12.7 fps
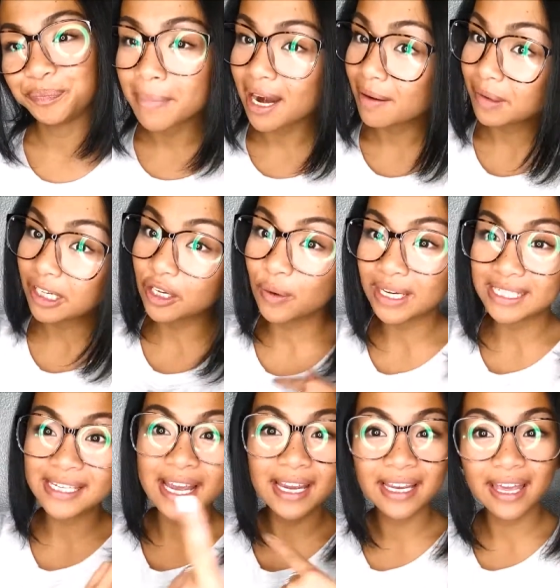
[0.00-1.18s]
But I'm gonna go ahead and
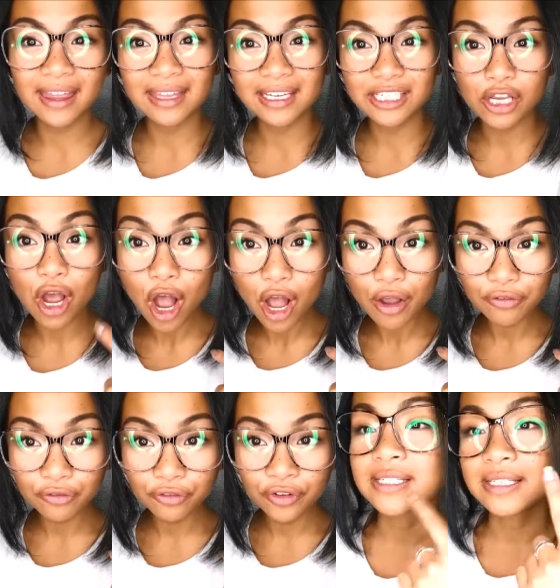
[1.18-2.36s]
take these
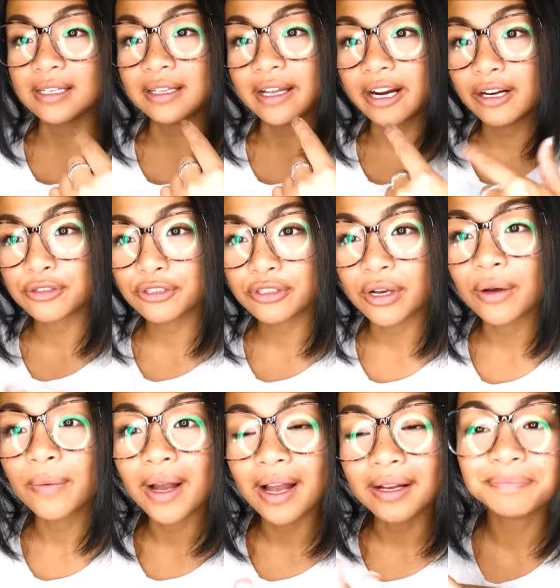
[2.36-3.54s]
off because of the glare,
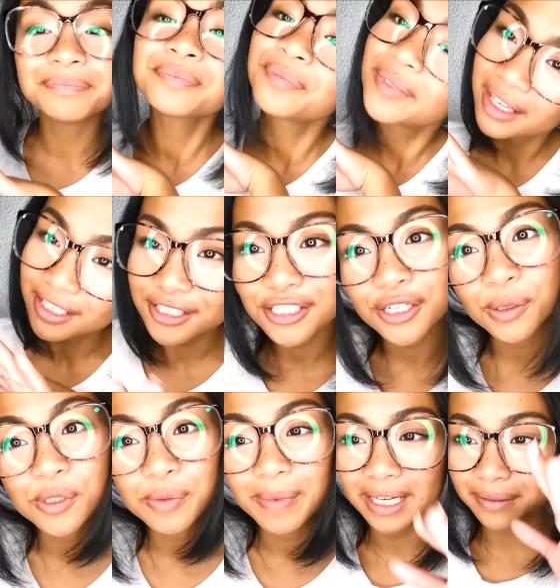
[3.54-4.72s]
so
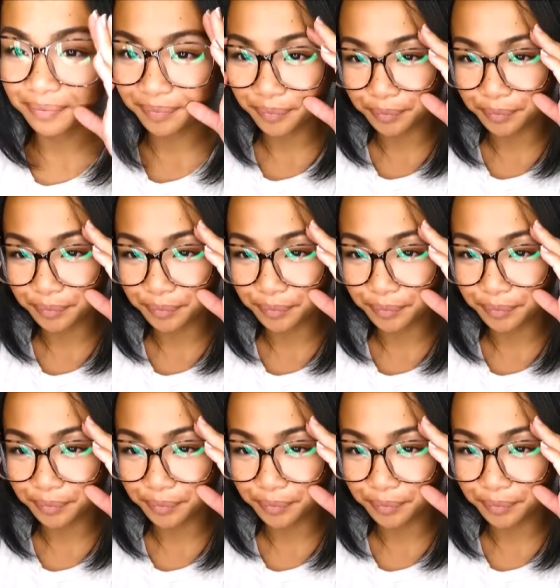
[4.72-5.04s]
excuse me.